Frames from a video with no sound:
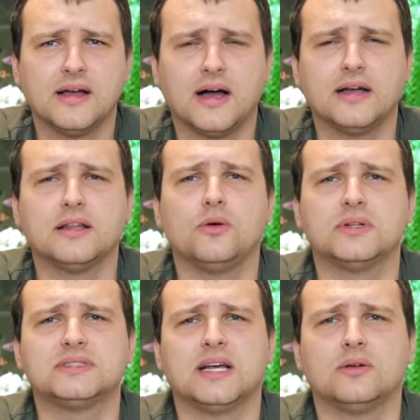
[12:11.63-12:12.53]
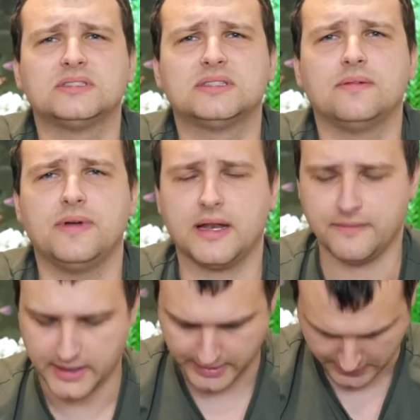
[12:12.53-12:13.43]
I know it sounds very,
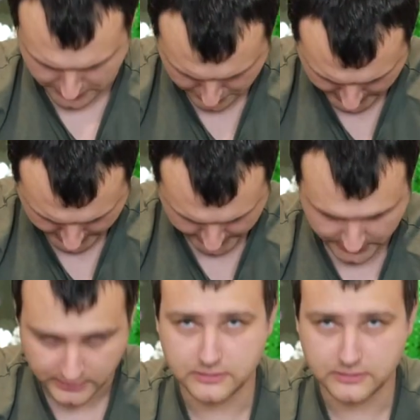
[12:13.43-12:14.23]
very weird.